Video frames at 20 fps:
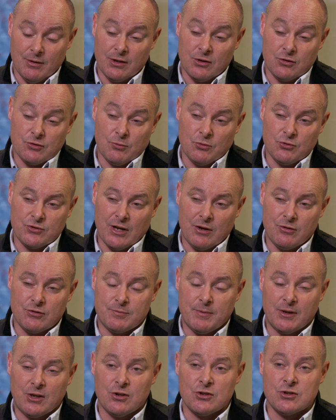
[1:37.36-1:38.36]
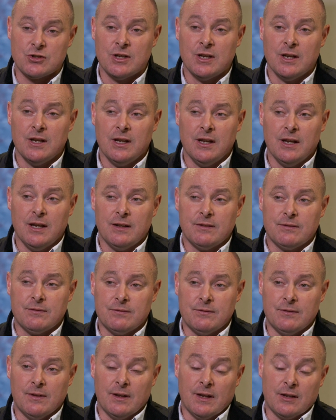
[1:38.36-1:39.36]
and I suppose that was because
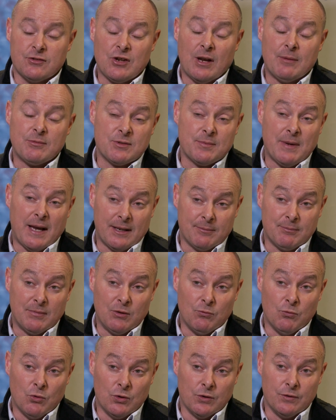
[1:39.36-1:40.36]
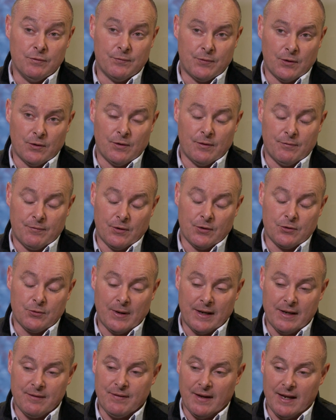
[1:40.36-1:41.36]
a championship hadn't been won for, for
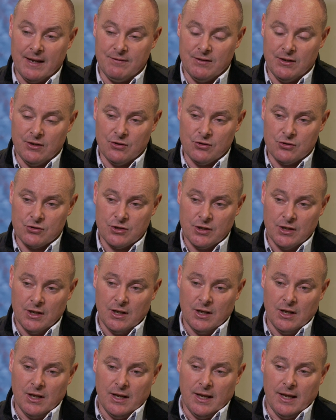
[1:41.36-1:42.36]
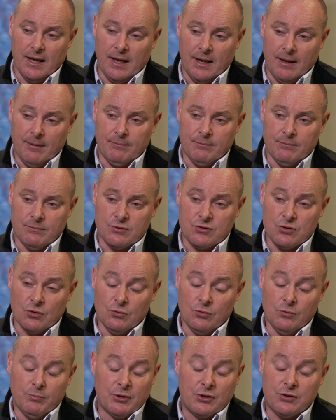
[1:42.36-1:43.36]
25 years. Um,
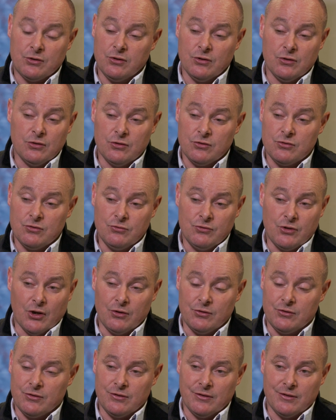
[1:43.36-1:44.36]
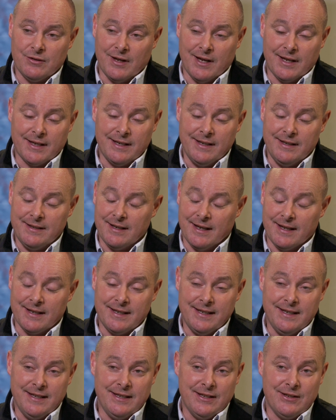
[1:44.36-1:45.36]
so, but there's no doubt any
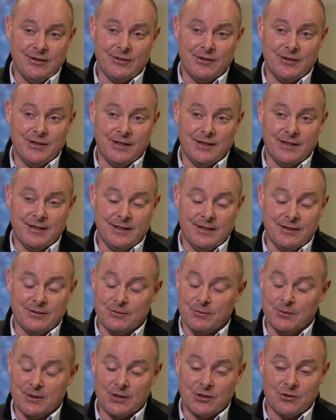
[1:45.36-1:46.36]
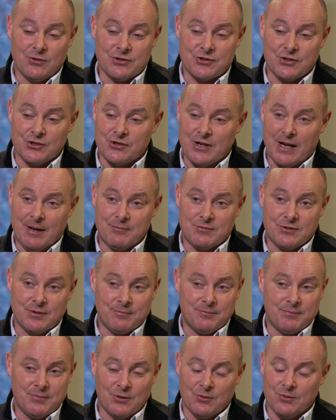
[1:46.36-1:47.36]
any year you, would win an Ulster
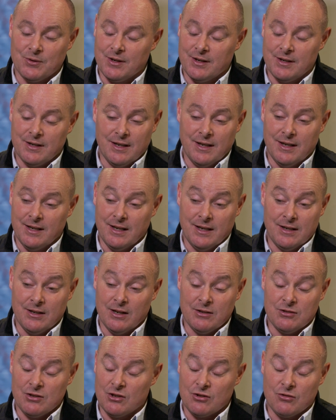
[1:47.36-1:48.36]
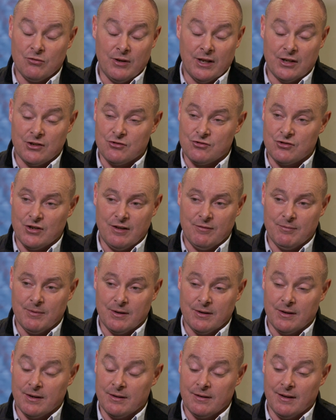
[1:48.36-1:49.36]
championship, you know, it, it, it's a great
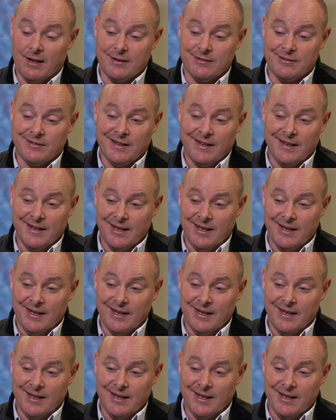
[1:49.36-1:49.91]
achievement and and.